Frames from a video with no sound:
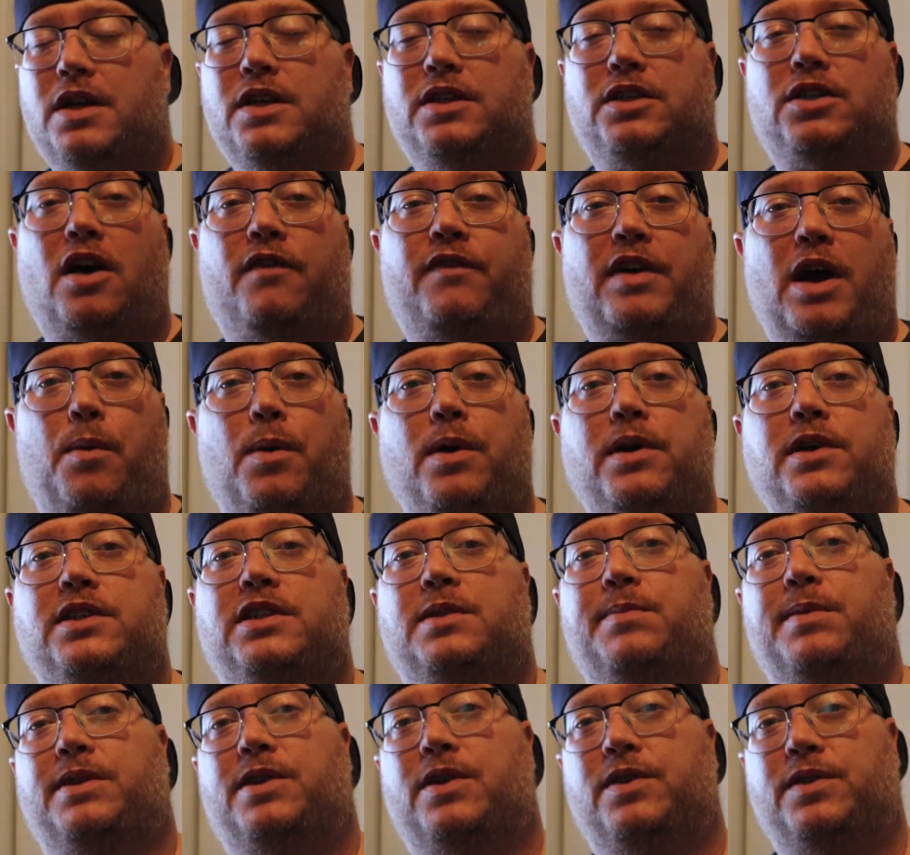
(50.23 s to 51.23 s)
So if I were to
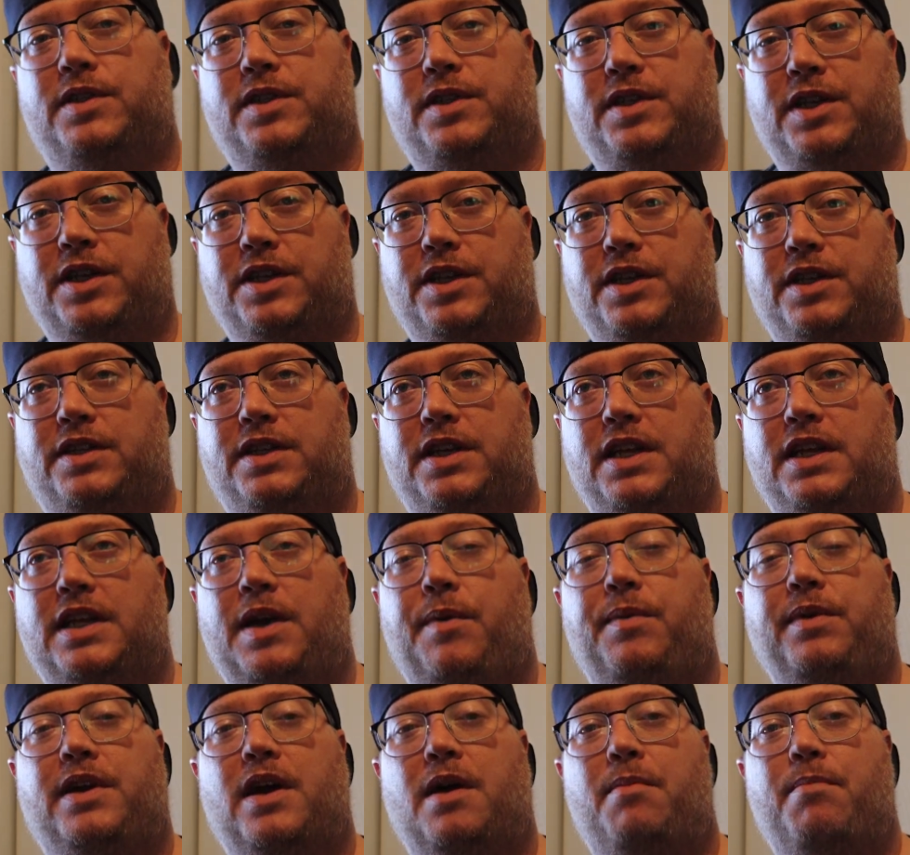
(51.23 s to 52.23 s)
submit those to CGC,
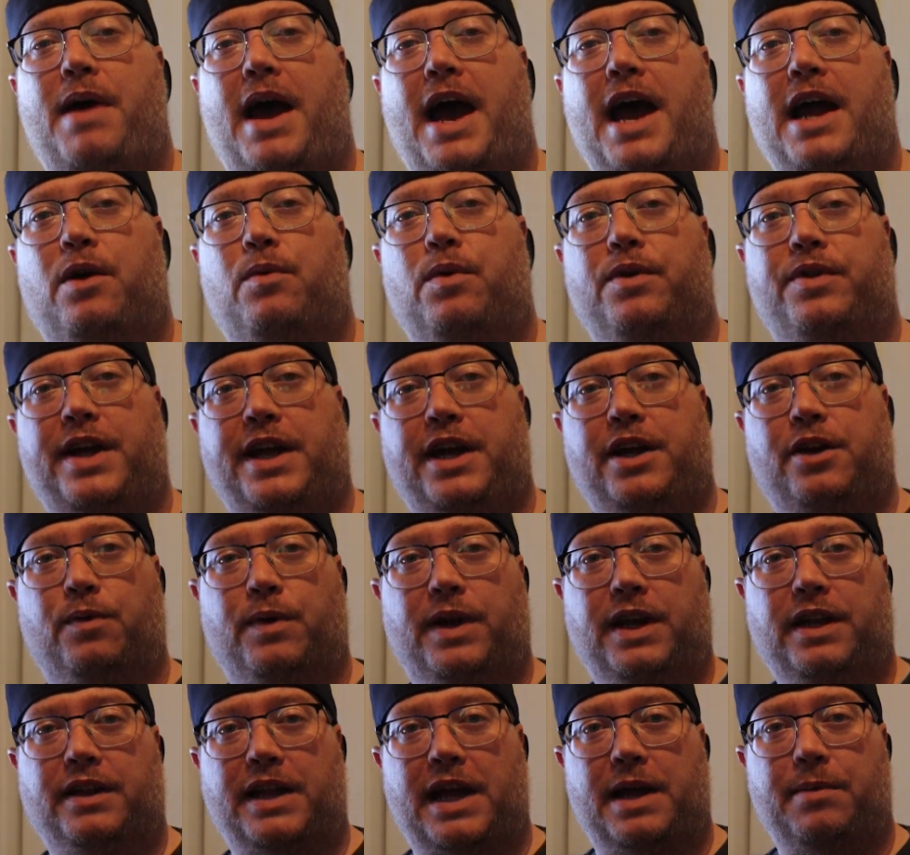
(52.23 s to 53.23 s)
they would come back with a
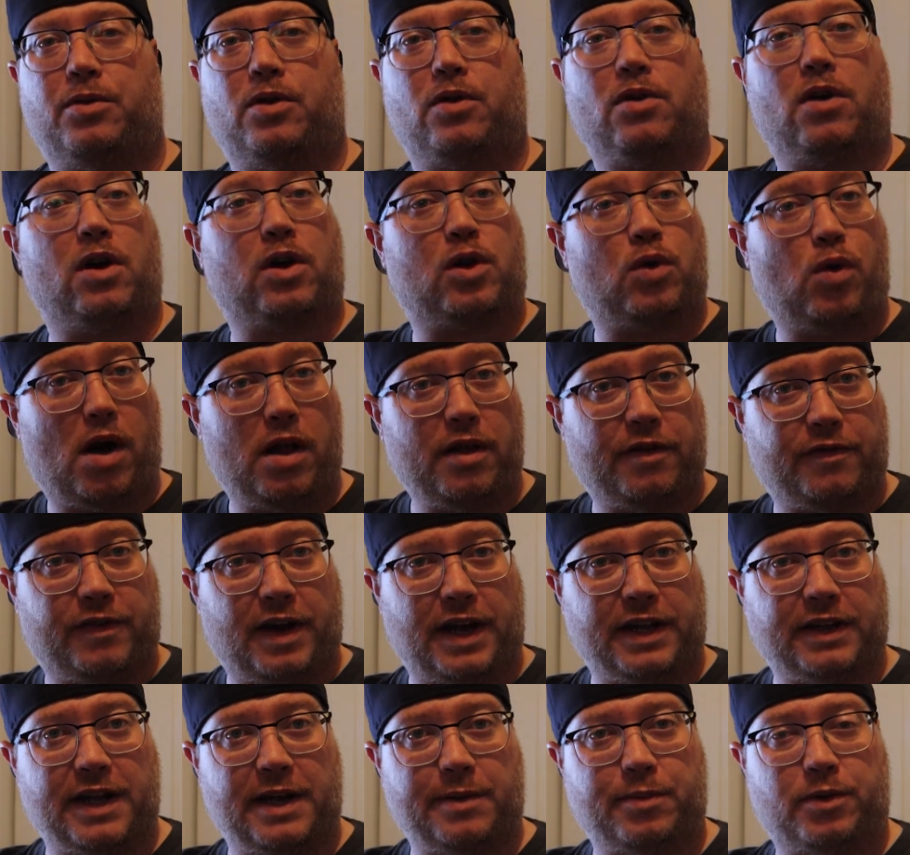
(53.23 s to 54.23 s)
green label or a
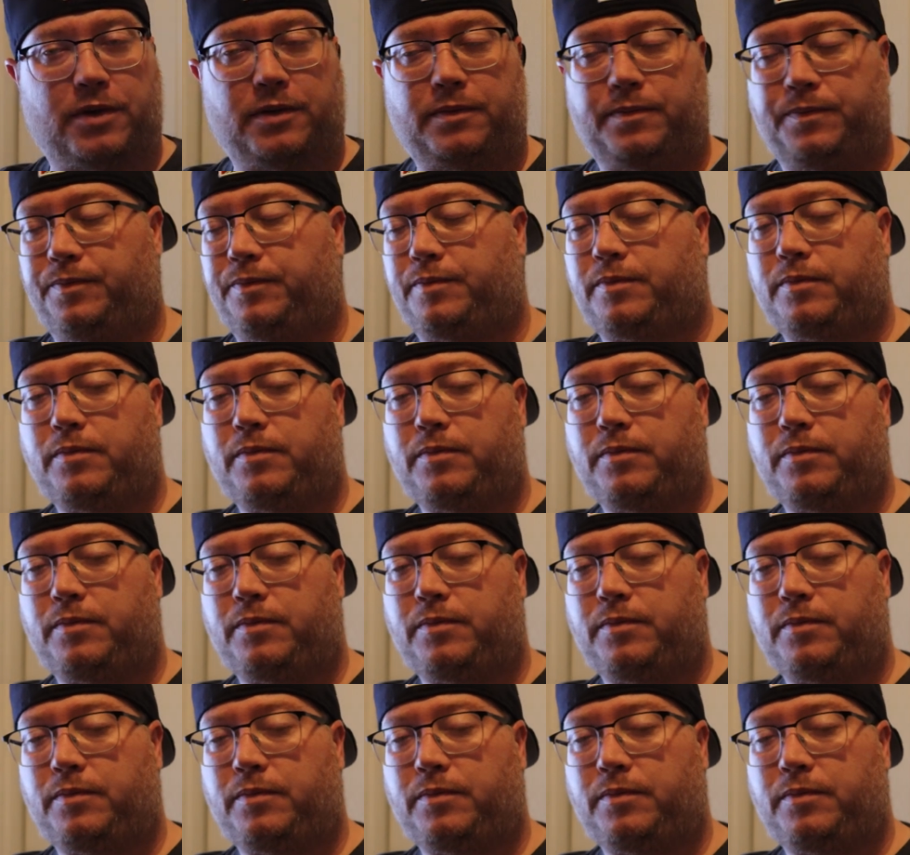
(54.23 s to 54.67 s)
qualified label.